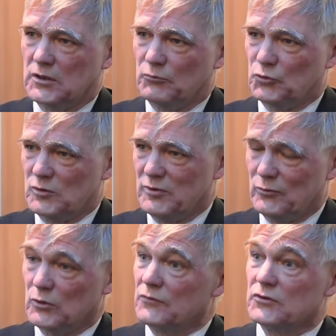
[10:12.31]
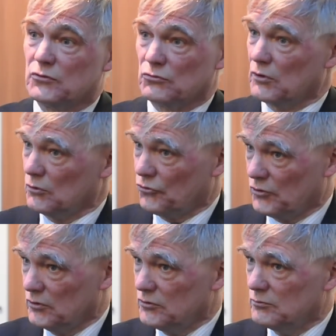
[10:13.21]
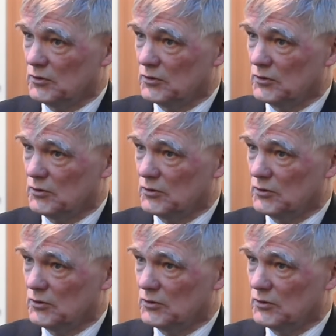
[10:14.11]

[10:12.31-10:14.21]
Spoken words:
between people who have different roles on it,